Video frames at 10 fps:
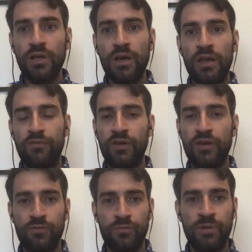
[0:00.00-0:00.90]
And I think it
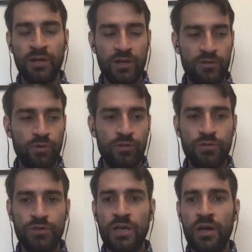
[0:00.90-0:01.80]
would be a great way to
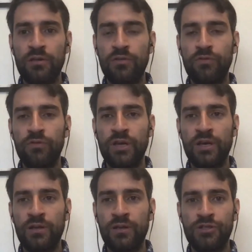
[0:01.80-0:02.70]
start if you
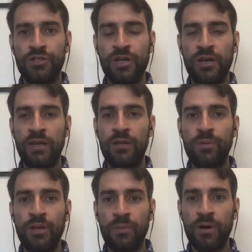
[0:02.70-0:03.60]
can share a little bit
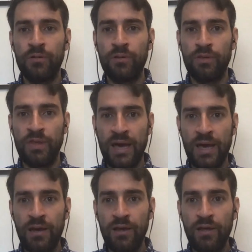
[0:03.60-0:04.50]
about
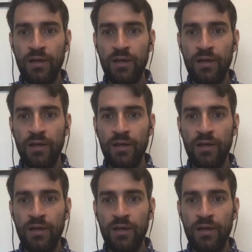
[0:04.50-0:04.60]
that, and